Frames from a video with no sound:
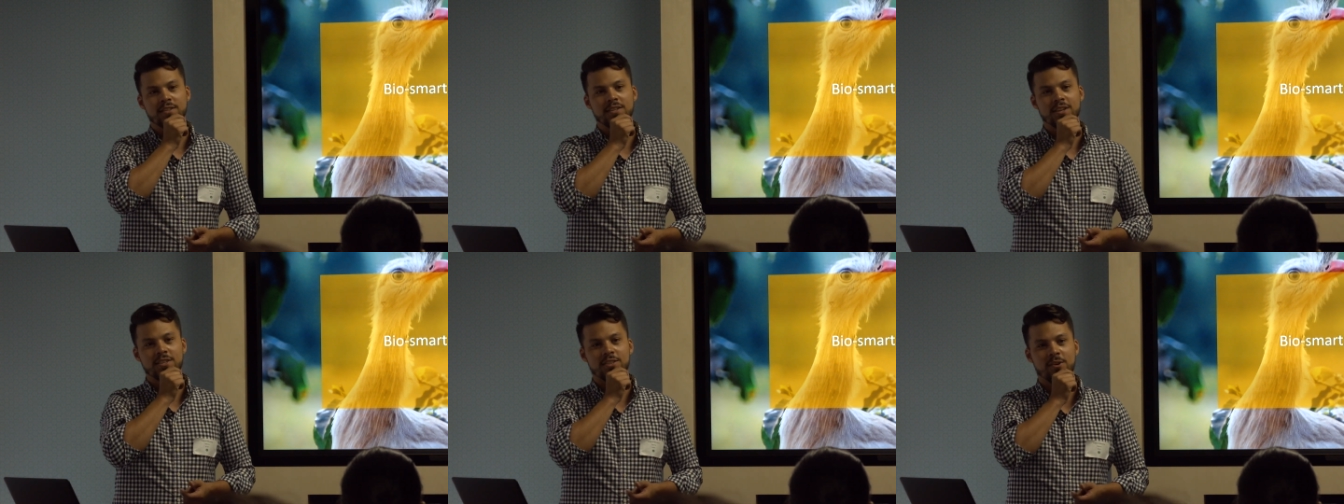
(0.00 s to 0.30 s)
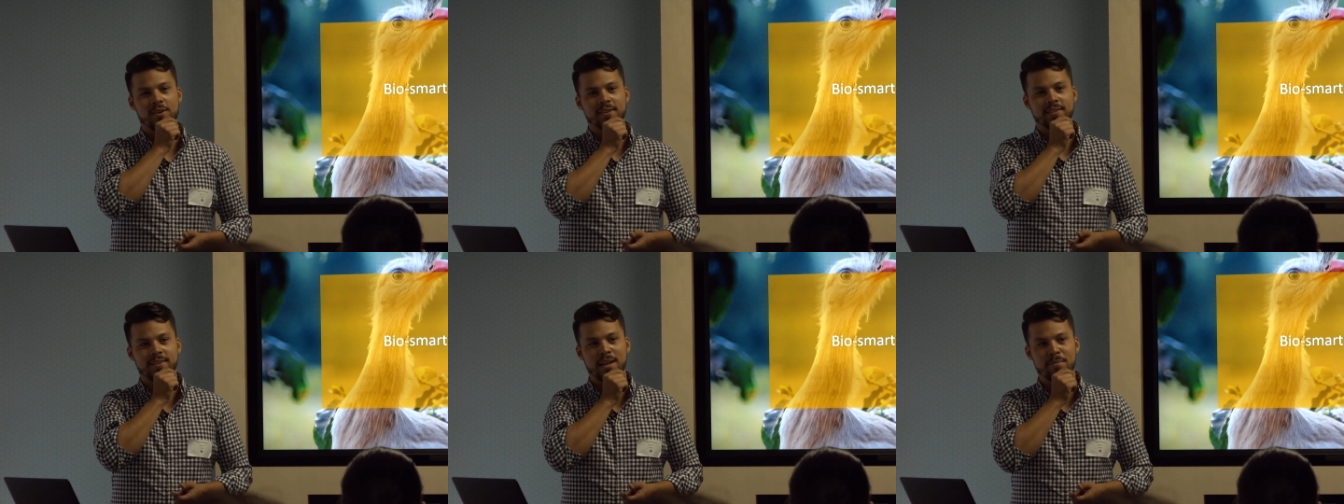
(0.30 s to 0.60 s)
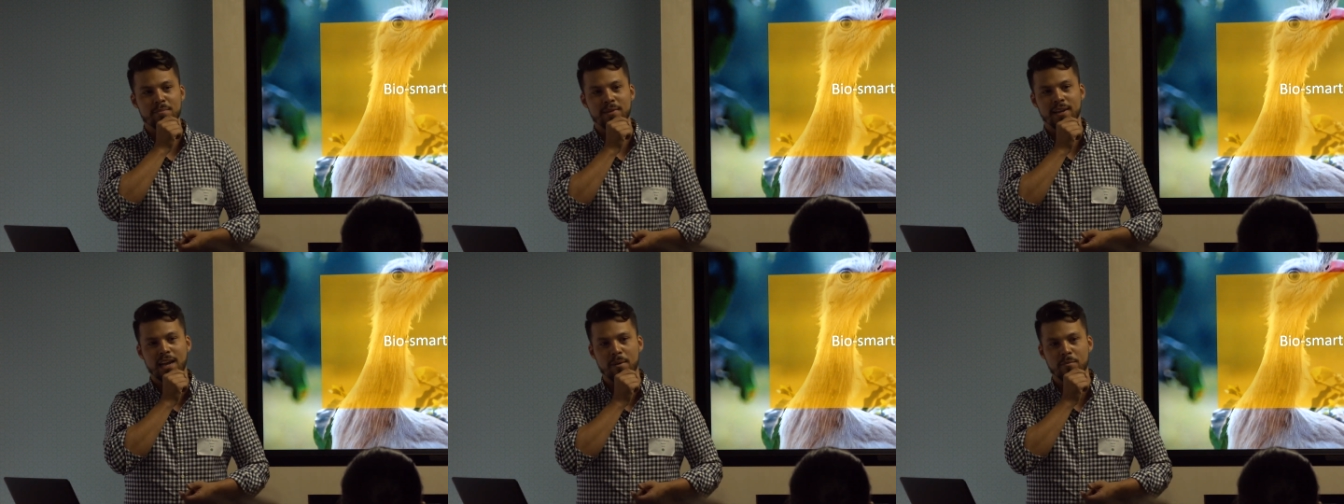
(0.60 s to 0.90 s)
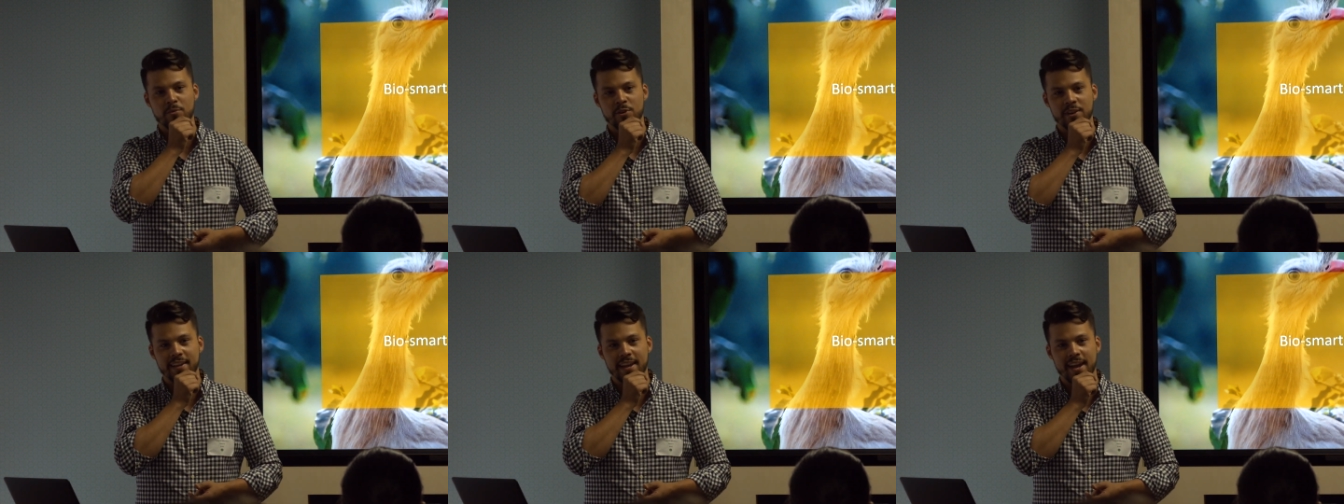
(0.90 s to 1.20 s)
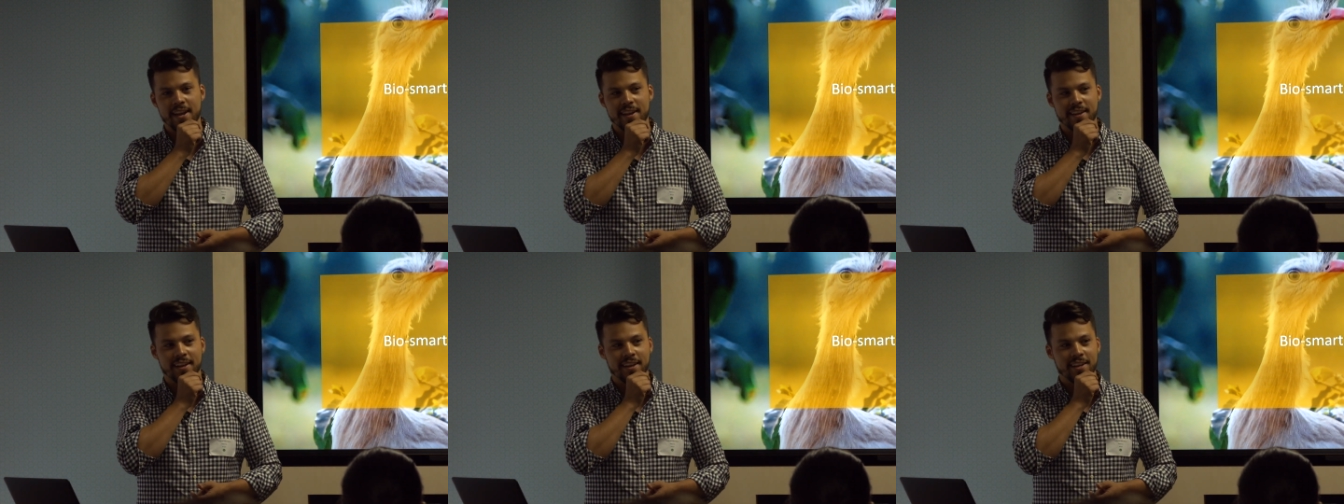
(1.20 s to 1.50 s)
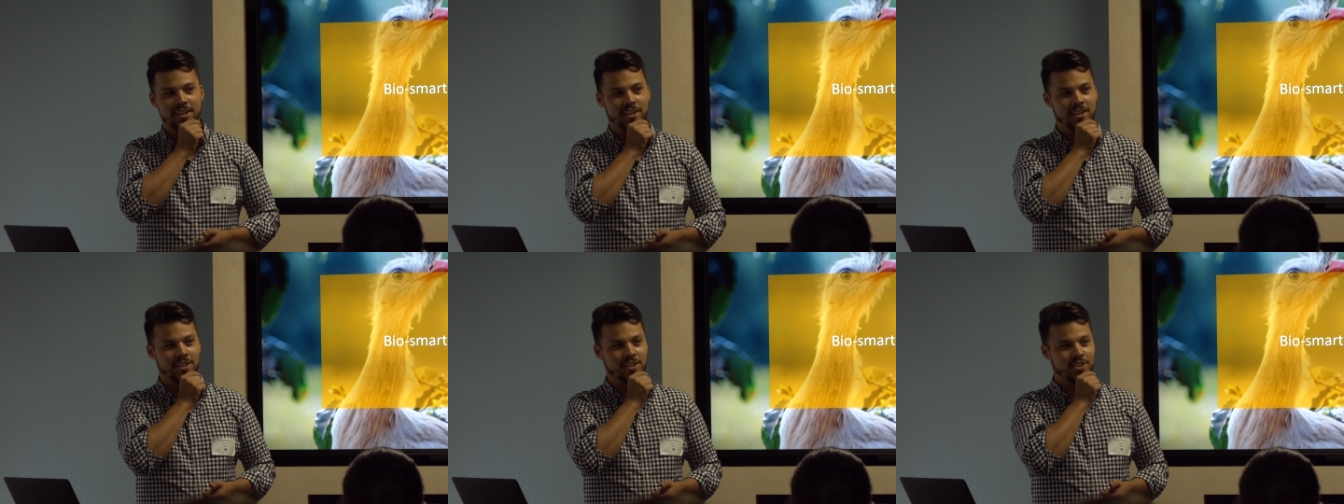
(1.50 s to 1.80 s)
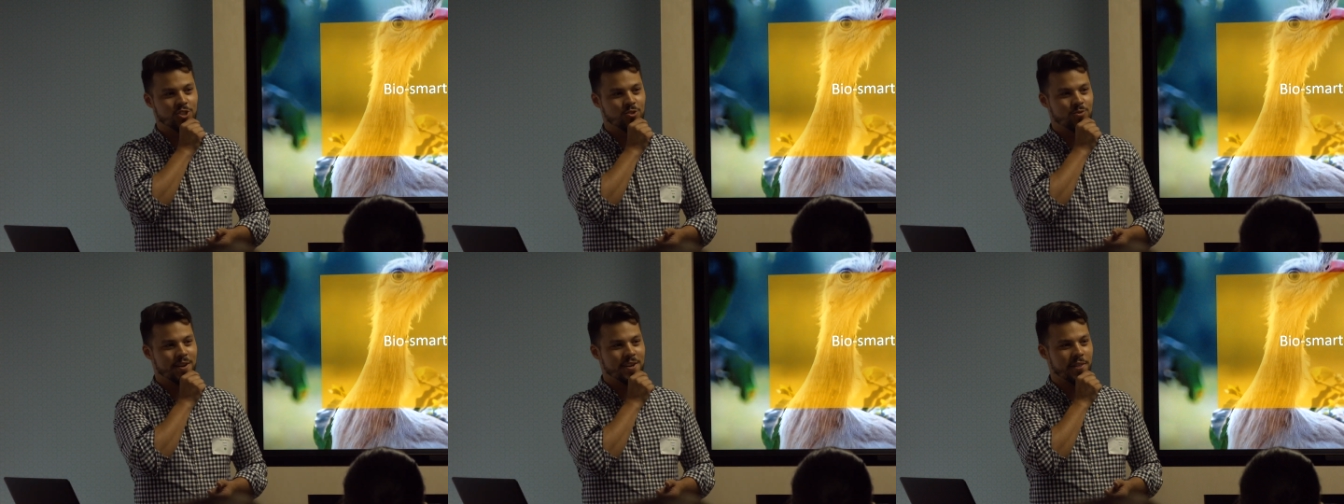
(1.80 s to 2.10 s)
that Daterra is going to become organic in,
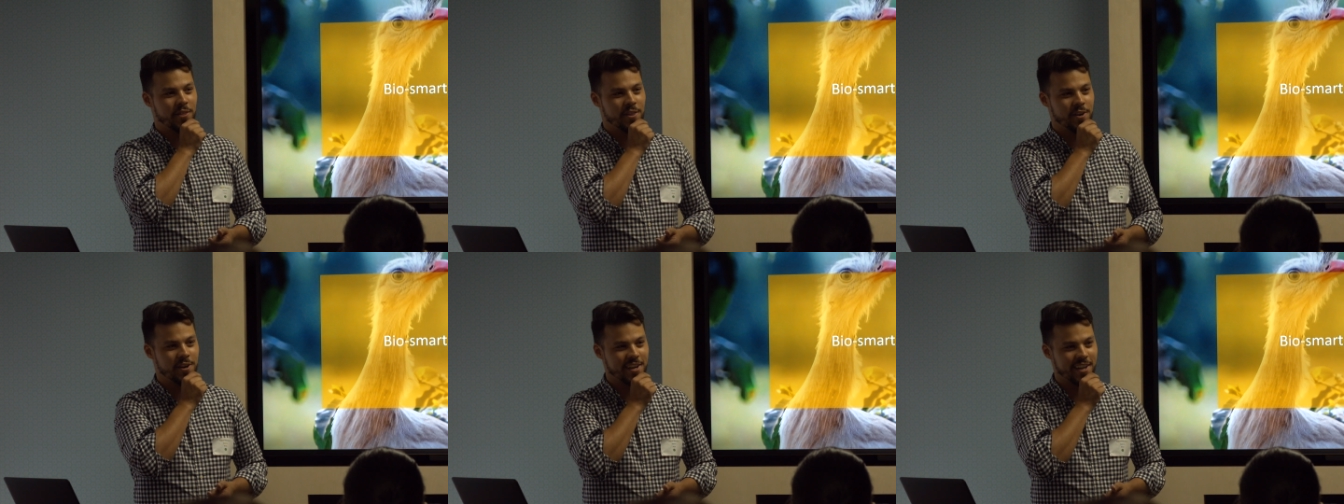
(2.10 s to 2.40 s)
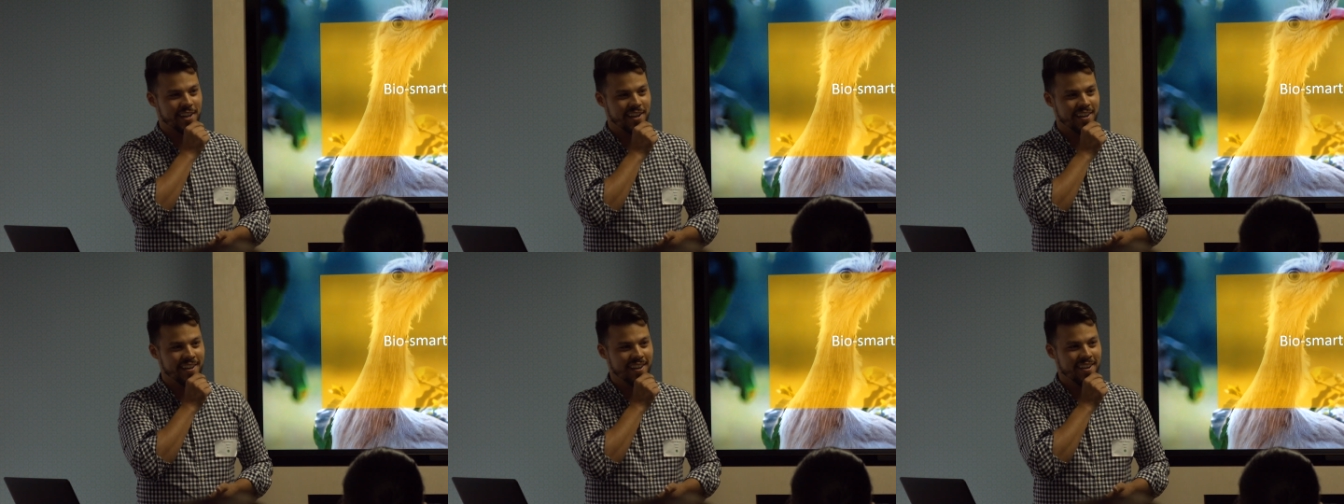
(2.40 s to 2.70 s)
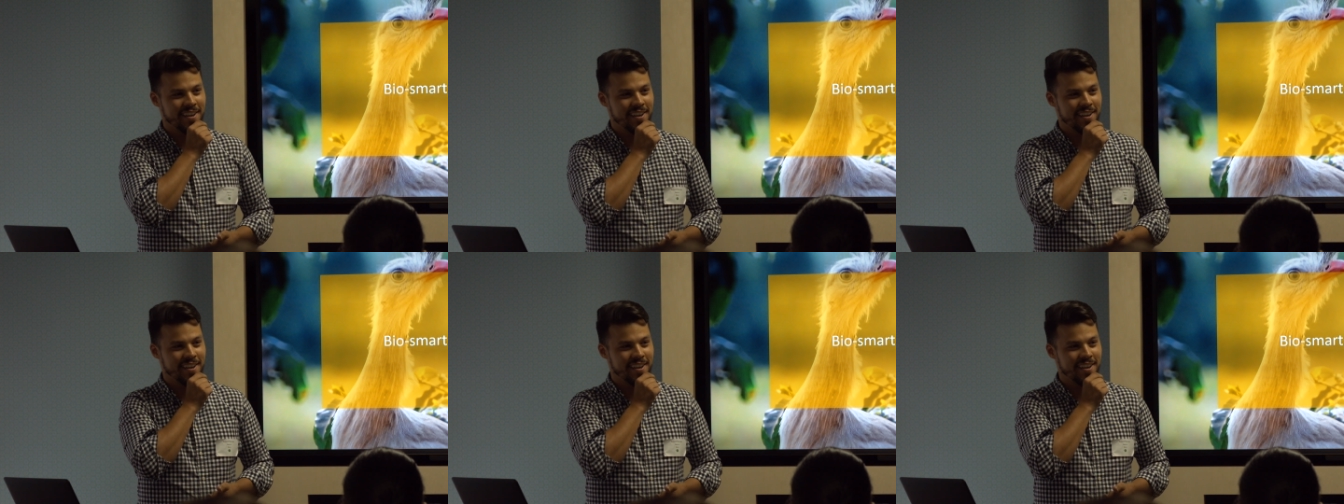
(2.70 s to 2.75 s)
in 2030?